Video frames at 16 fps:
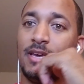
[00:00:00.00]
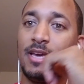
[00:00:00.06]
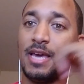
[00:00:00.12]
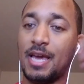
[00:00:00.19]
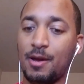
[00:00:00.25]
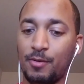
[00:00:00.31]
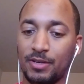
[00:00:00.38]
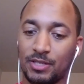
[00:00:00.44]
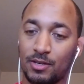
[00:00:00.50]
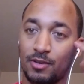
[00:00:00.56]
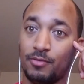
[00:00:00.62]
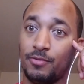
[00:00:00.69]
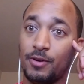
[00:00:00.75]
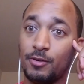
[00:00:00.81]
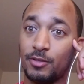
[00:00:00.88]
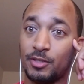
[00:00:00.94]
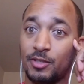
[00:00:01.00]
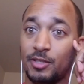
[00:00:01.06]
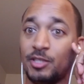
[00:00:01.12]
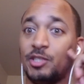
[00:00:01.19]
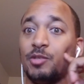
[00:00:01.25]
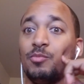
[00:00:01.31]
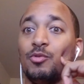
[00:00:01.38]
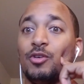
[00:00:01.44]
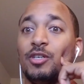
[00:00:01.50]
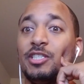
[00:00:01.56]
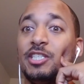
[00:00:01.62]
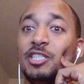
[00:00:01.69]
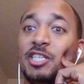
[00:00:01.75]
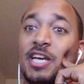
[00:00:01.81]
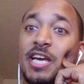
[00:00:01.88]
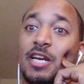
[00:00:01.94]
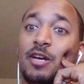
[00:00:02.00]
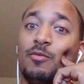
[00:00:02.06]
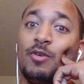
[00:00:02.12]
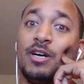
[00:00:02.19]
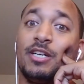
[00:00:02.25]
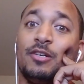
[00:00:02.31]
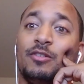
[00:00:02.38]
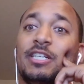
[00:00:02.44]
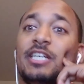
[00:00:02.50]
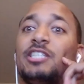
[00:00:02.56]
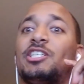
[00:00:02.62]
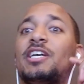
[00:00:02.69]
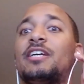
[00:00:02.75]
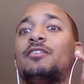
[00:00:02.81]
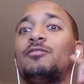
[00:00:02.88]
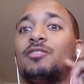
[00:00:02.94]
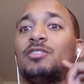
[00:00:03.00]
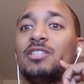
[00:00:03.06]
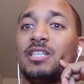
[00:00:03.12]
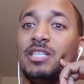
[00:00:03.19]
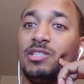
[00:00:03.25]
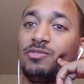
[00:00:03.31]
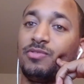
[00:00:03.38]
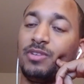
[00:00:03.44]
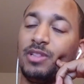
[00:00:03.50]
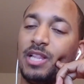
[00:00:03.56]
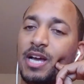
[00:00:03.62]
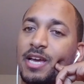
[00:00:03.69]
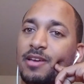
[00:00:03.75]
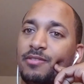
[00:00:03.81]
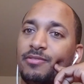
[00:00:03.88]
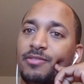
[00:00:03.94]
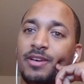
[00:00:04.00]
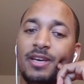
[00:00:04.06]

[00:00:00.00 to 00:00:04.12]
Hey, what's up, folks? It's your boy DJ81 on that channel Skins for Life.